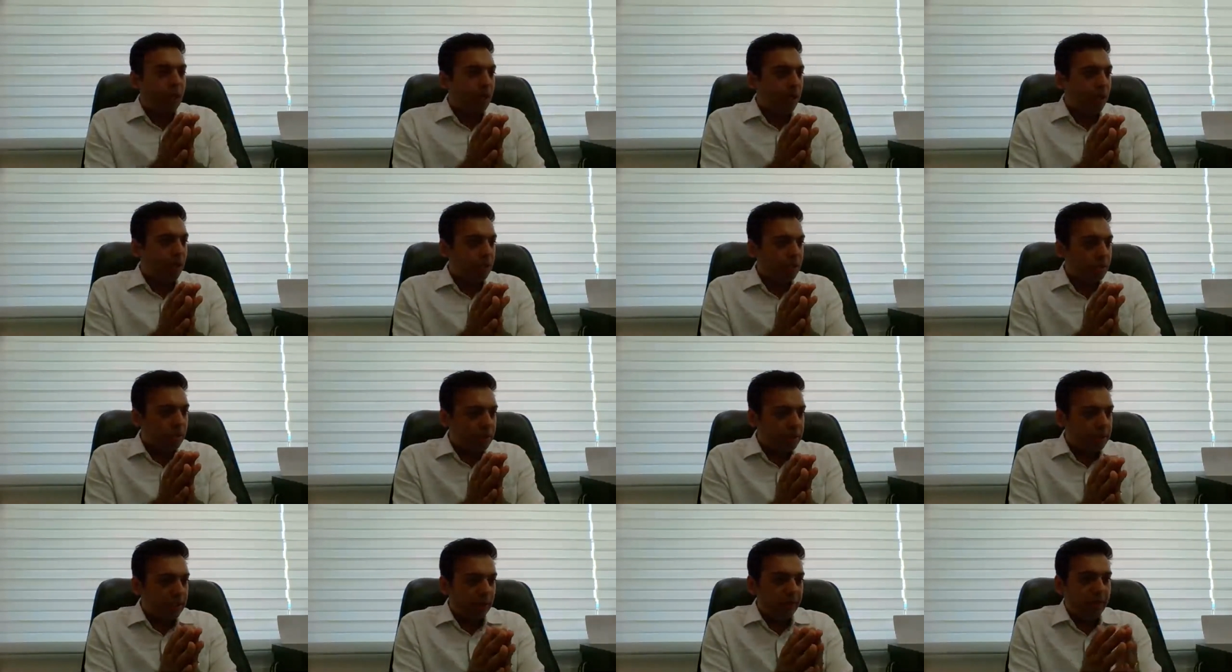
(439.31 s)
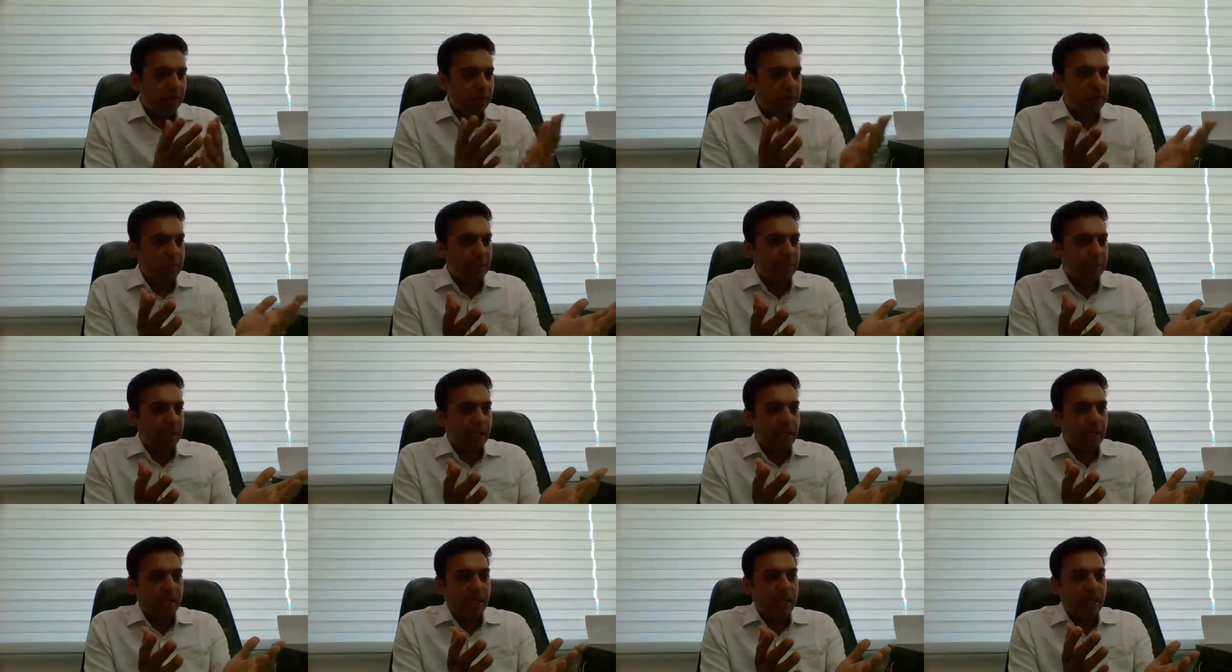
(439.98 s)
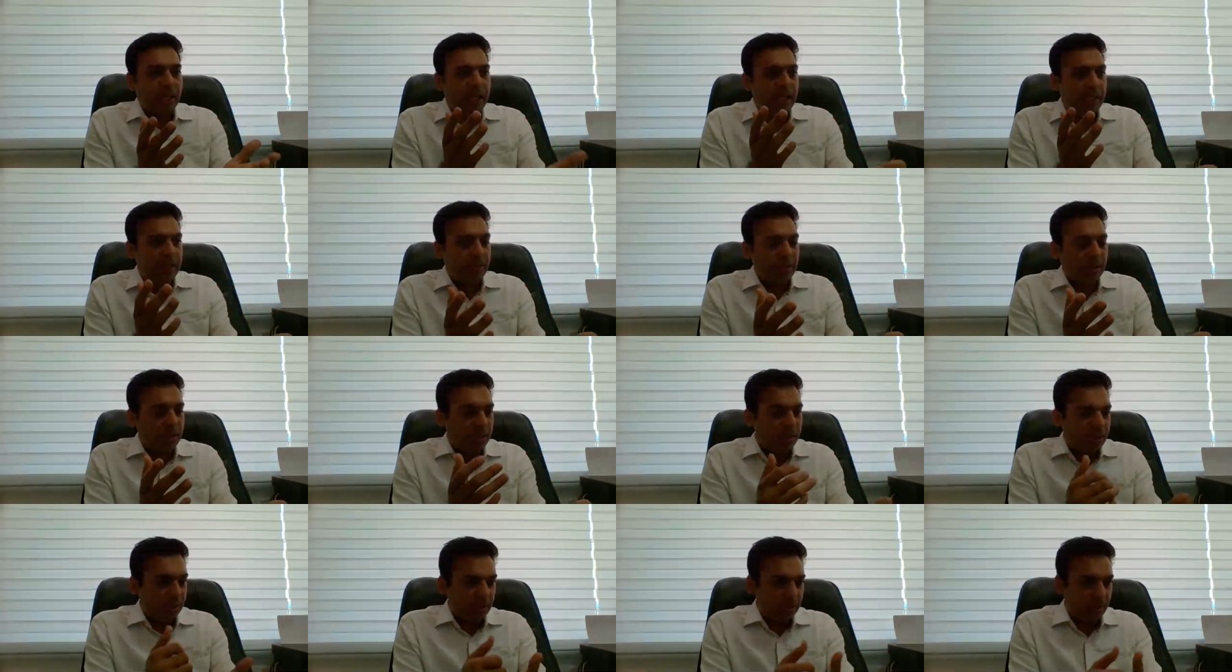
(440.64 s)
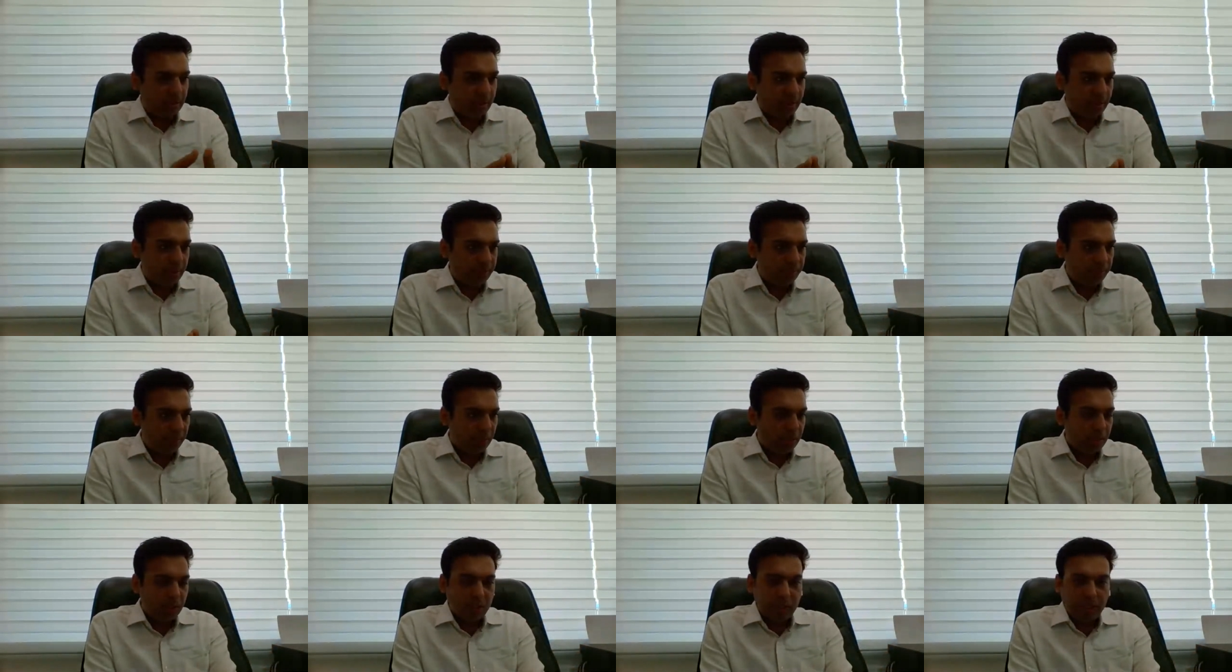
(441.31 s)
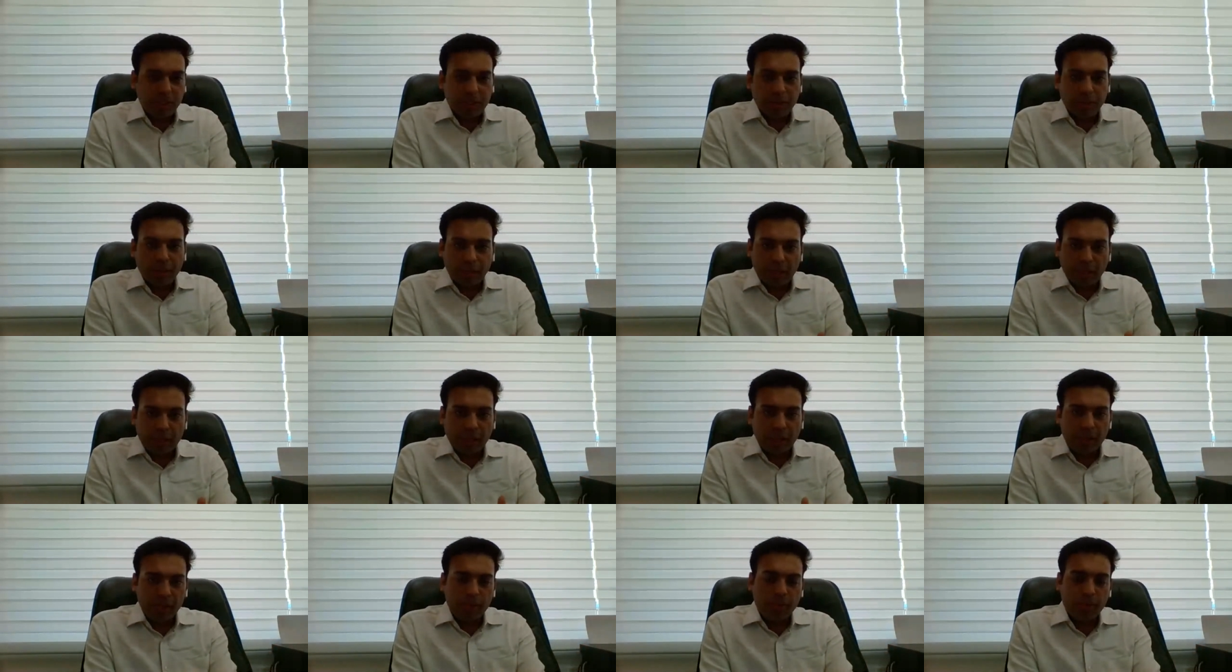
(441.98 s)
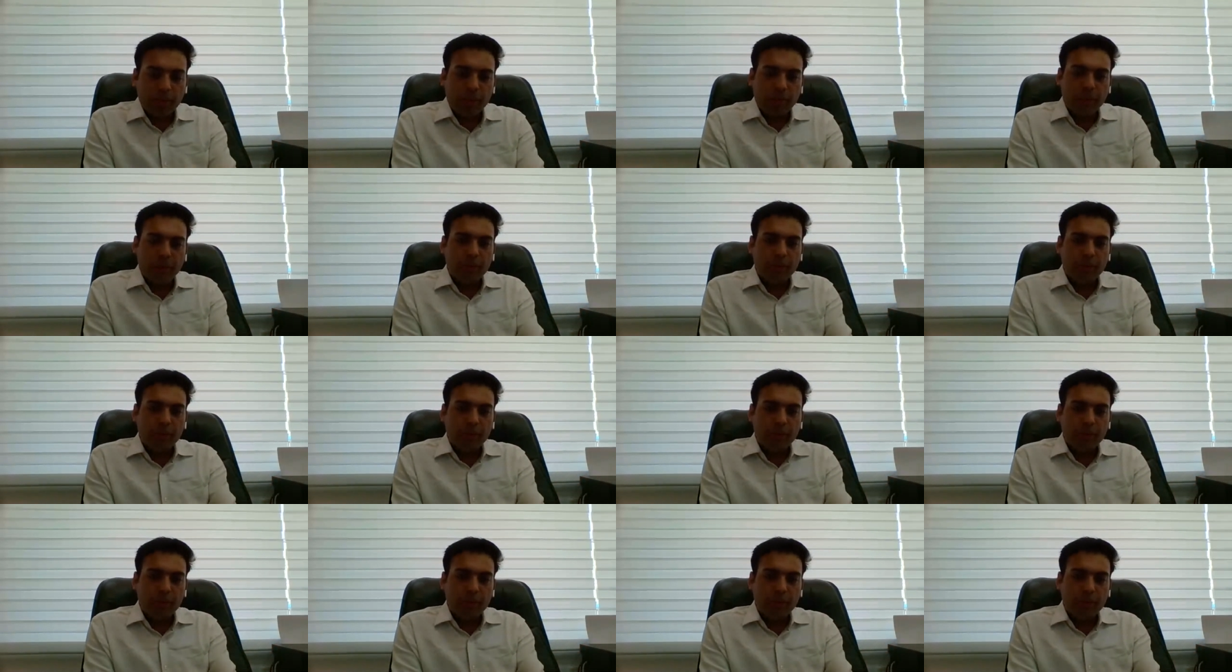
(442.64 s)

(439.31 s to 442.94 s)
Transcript: Uh, your savings in Canada in your uh, in your account